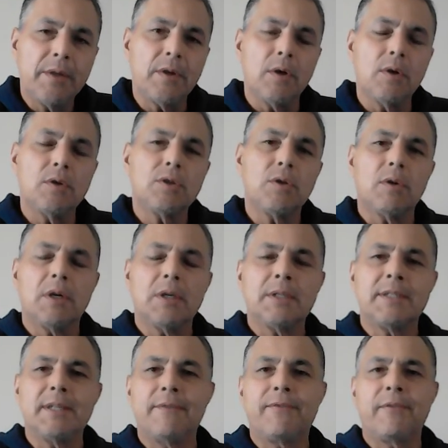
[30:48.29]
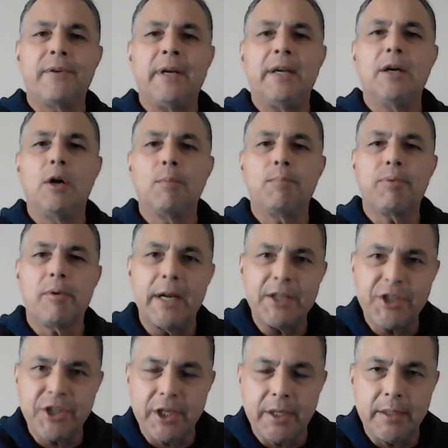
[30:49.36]
those who are suffering
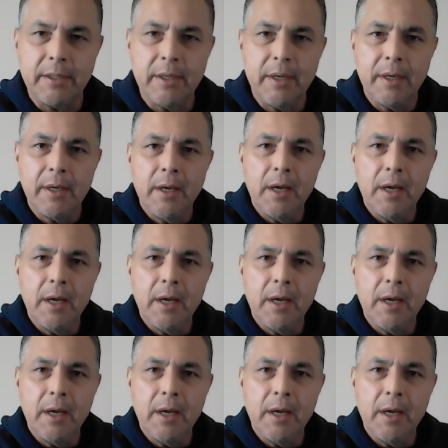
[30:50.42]
oppression,